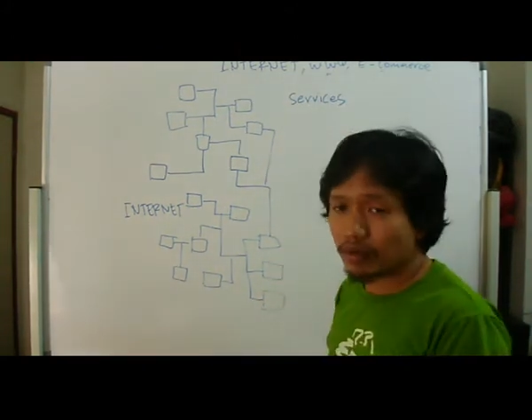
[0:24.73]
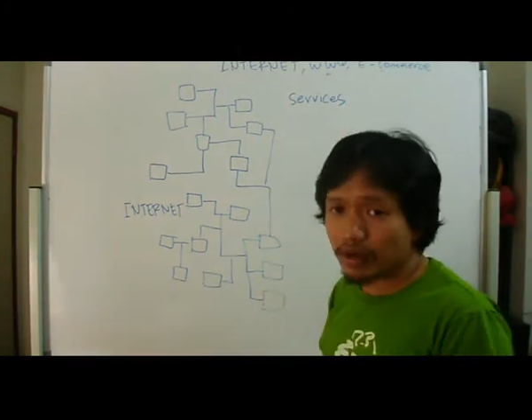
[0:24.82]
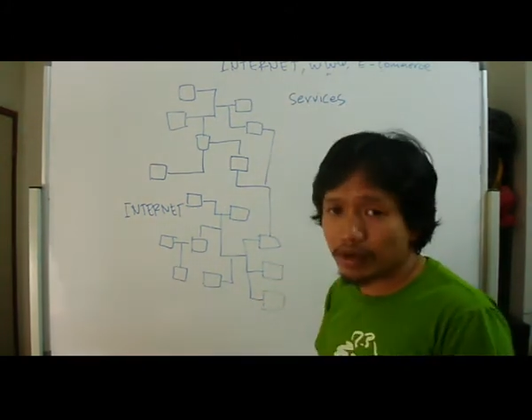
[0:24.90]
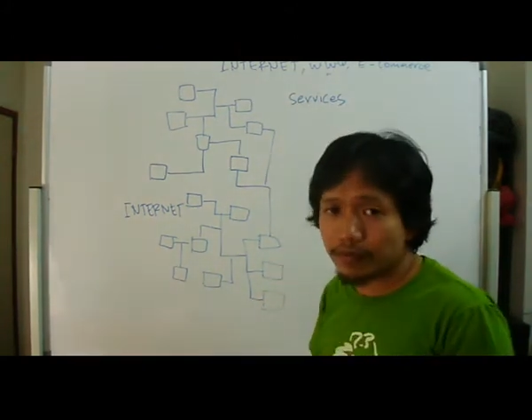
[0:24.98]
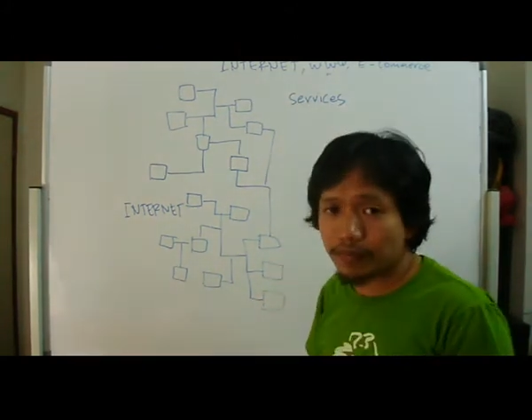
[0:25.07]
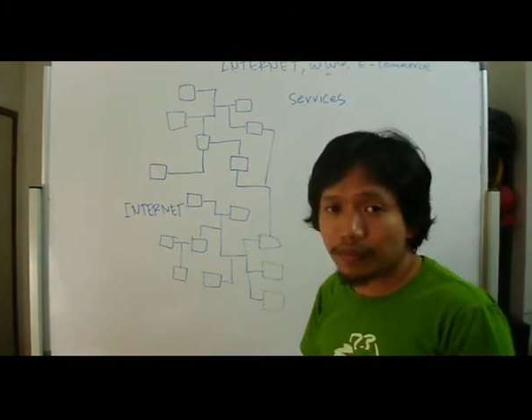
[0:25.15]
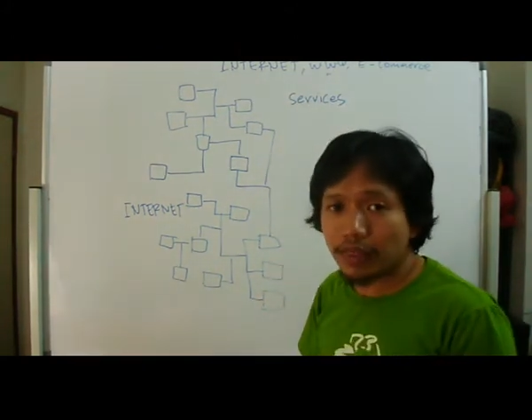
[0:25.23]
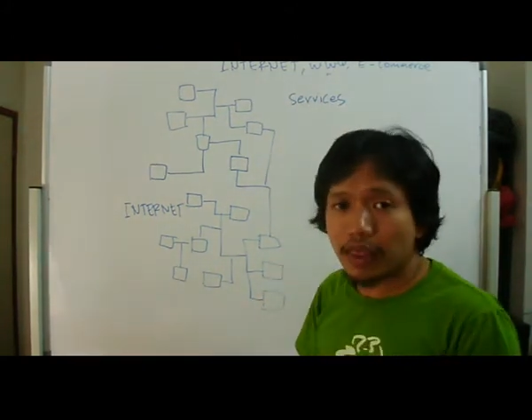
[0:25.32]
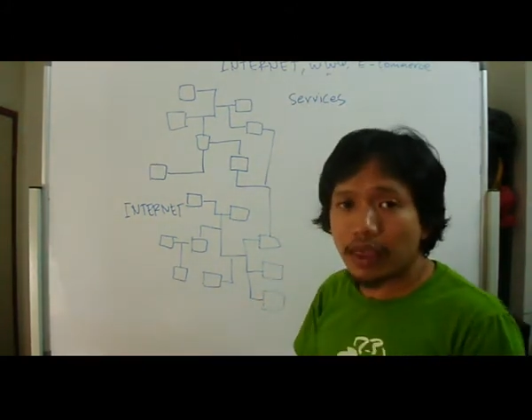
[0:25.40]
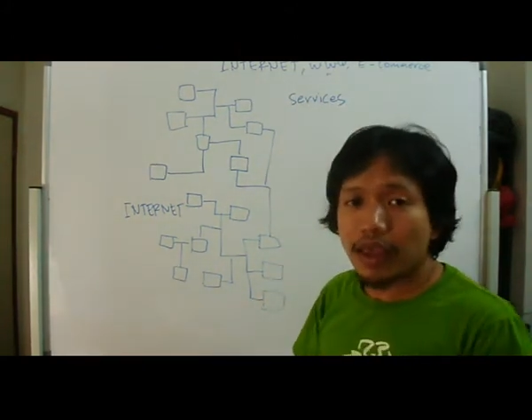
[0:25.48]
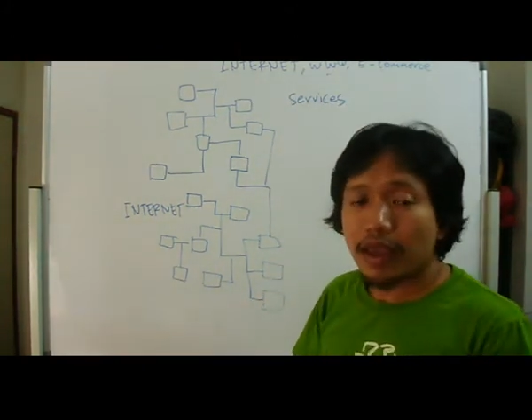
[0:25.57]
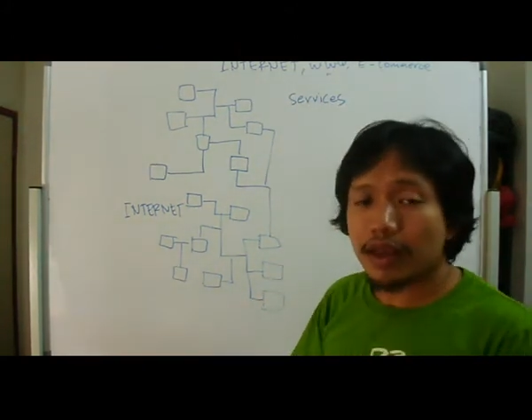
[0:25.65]
Right?
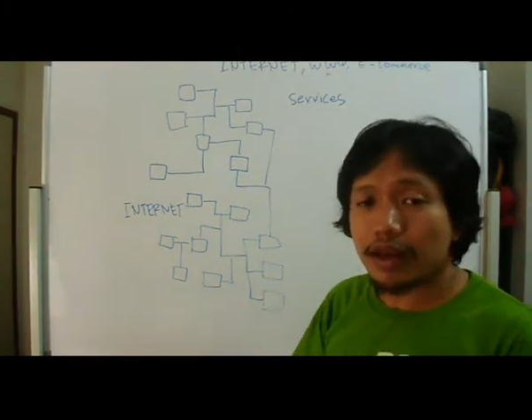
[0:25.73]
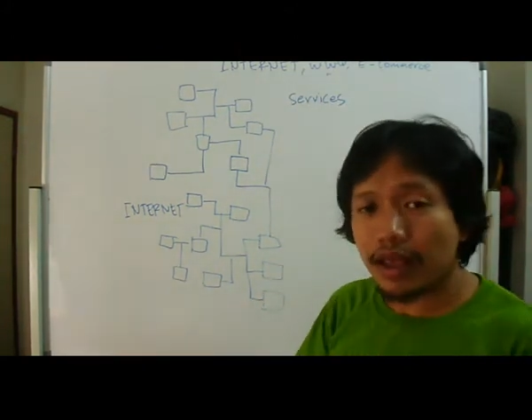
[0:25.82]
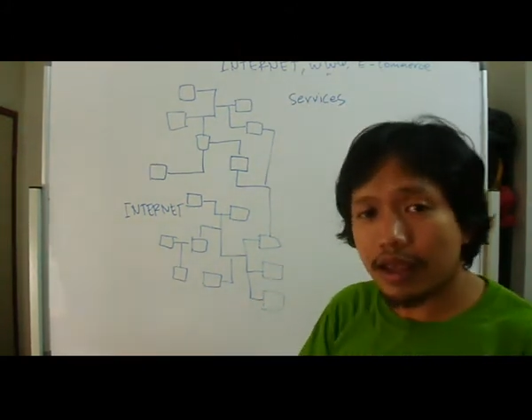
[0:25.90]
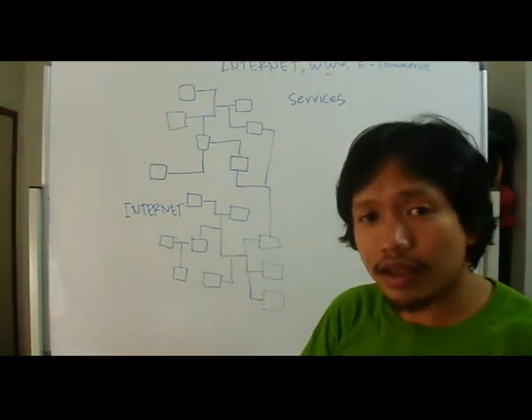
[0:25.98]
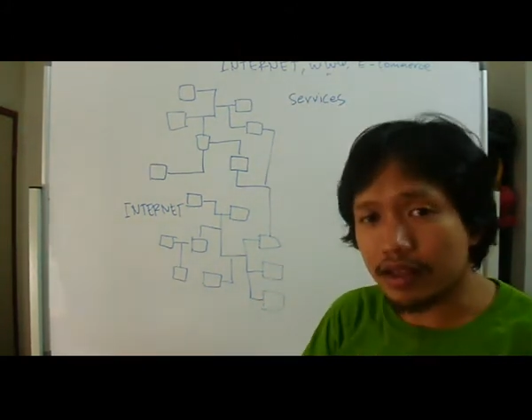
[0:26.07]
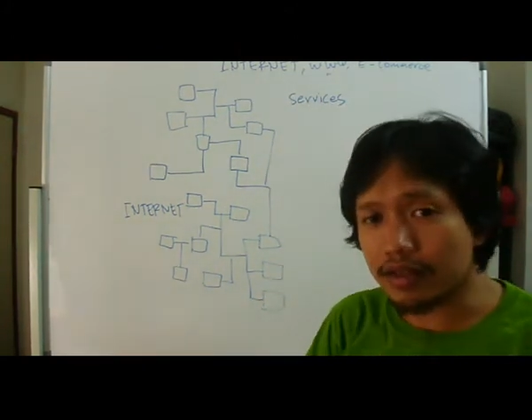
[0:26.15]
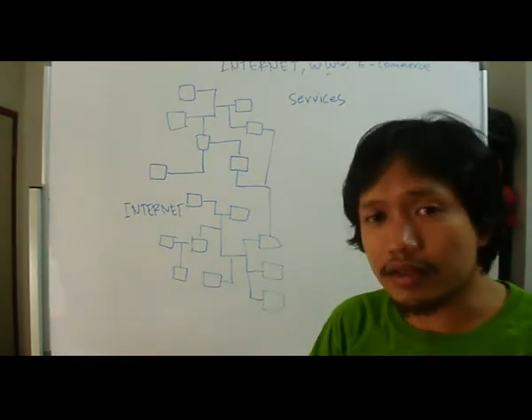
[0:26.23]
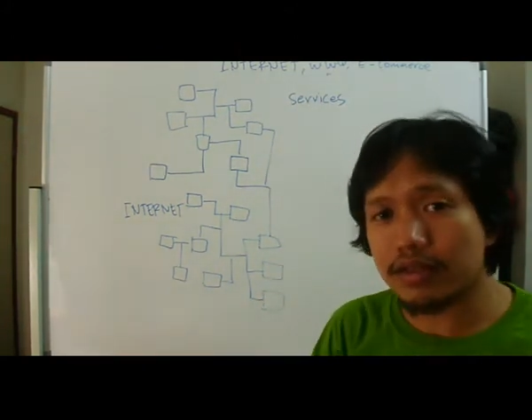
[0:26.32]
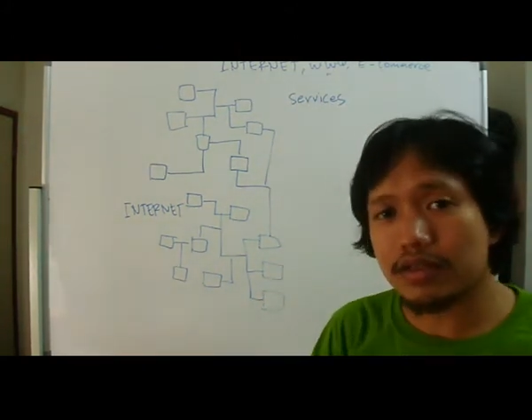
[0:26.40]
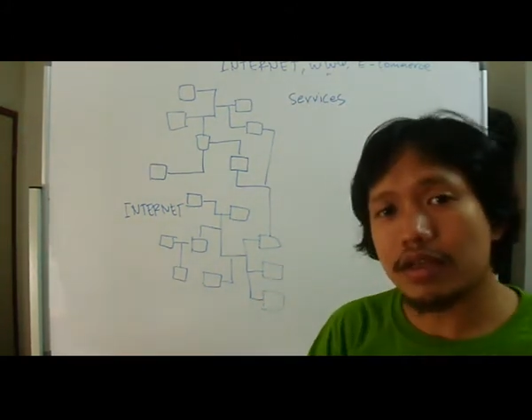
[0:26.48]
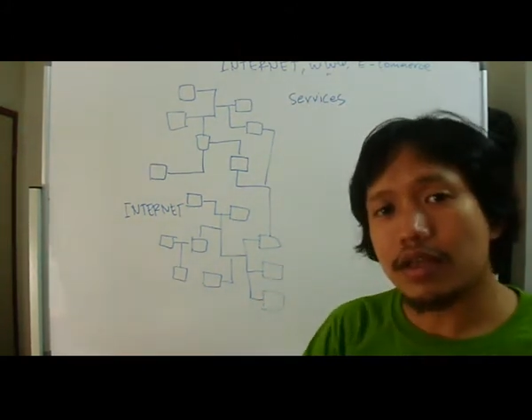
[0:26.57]
And hence,